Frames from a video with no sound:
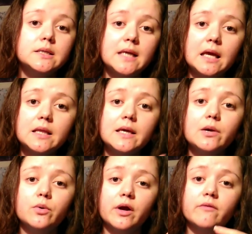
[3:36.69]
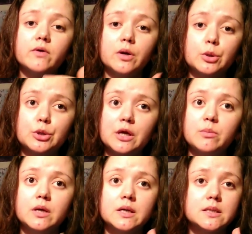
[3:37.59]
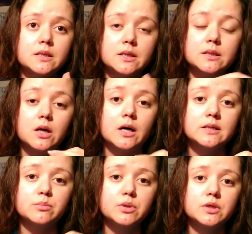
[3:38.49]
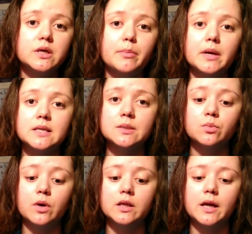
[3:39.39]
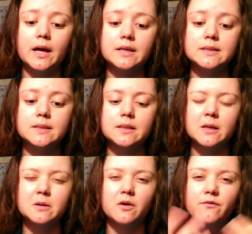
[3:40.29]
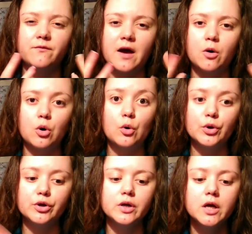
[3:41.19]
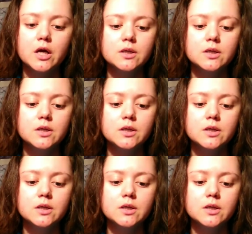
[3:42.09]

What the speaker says: daily or every other day, because it does cause buildup as well as like a foul odor.